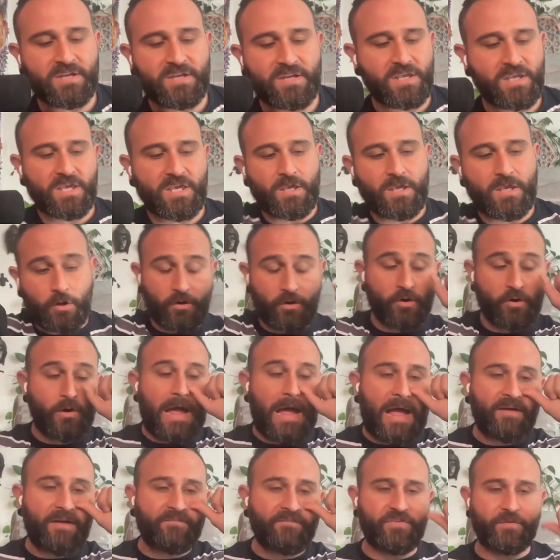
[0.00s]
But here you
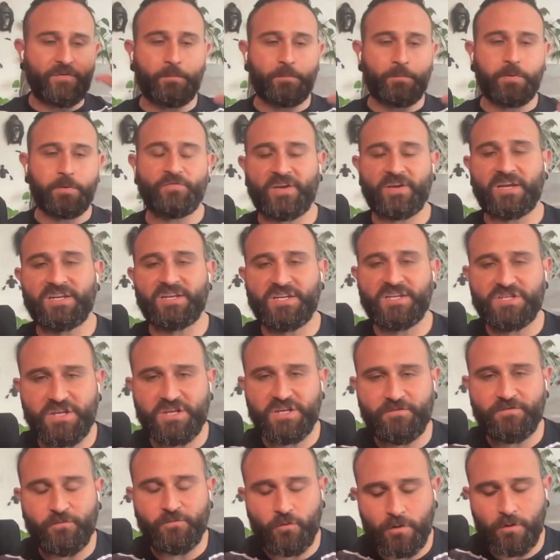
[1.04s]
have the perfect
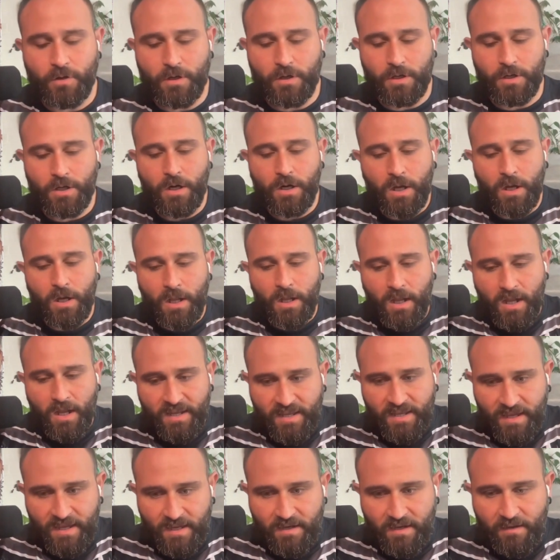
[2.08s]
condition for
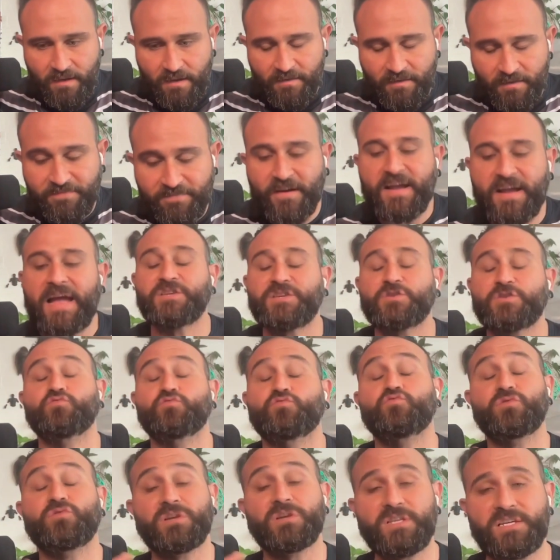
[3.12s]
again fungi to
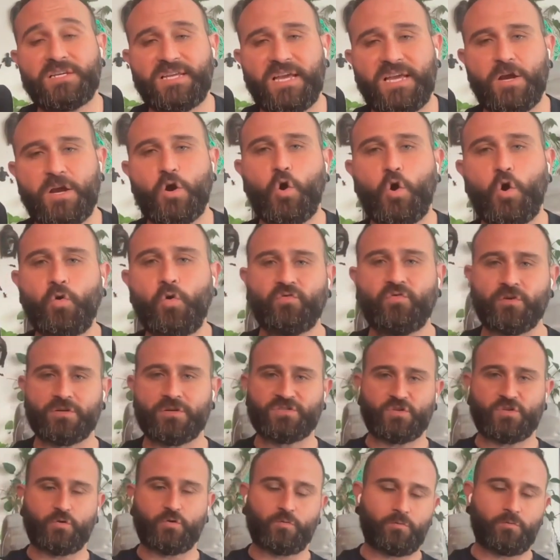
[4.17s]
really take
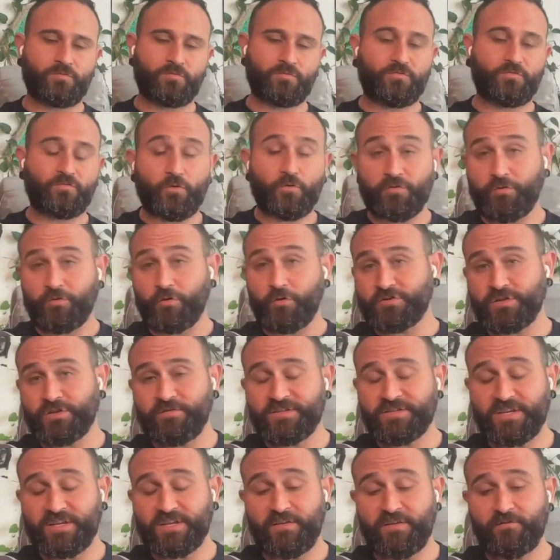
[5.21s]
over so for those
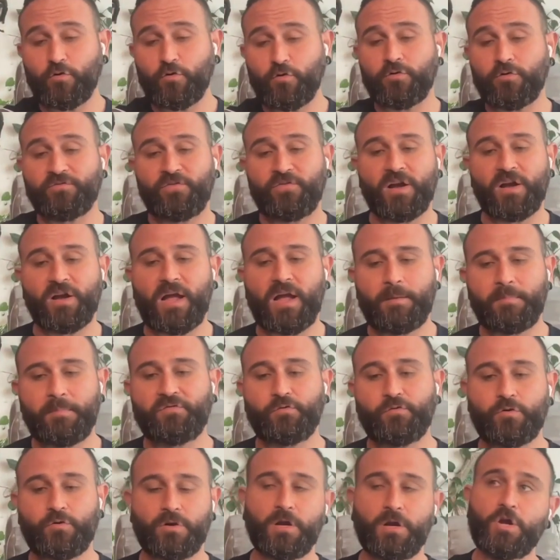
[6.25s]
of us that have grown fungi
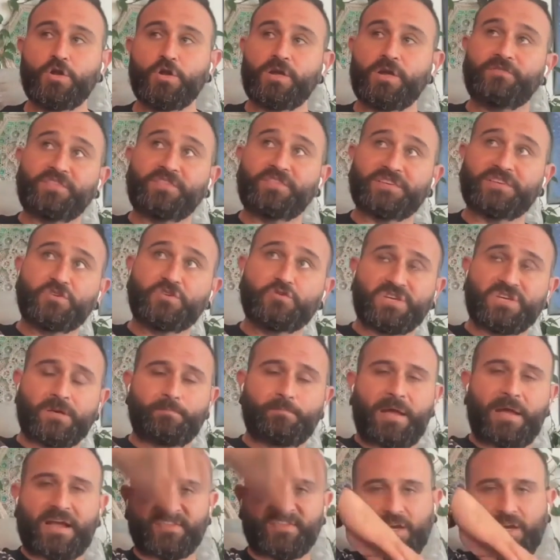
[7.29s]
before you have this huge
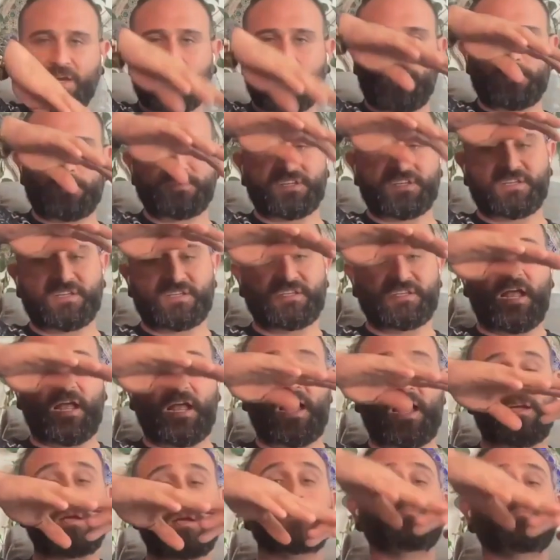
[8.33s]
impact that comes in the
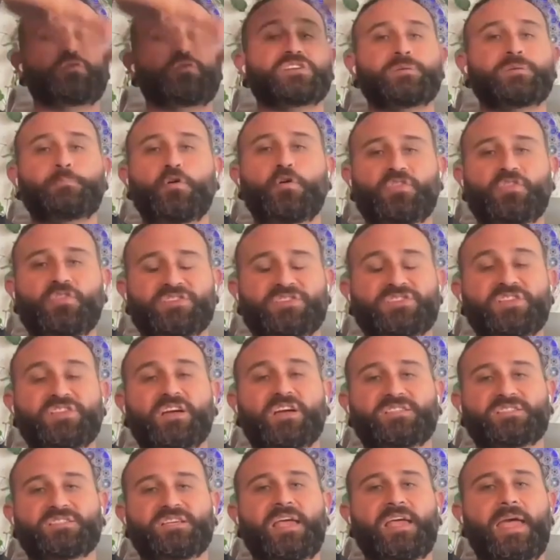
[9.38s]
sky brings up all this
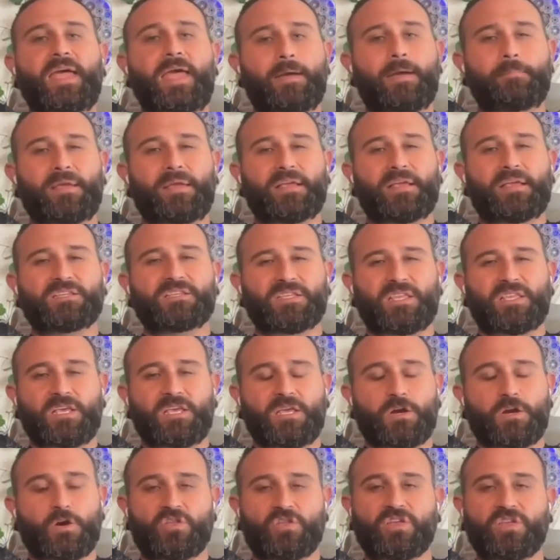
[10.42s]
dust and makes
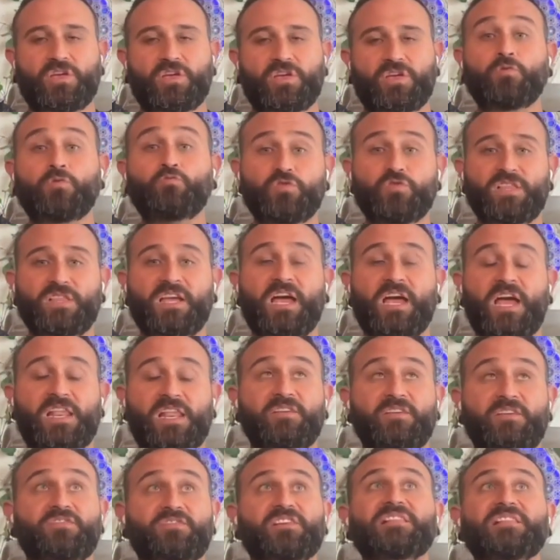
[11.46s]
the earth really
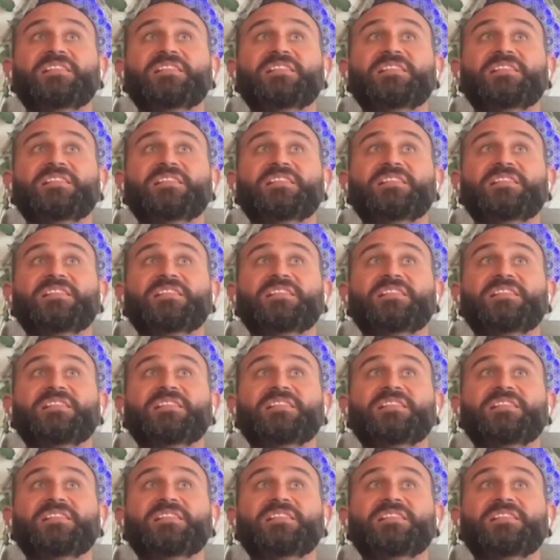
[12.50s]
kind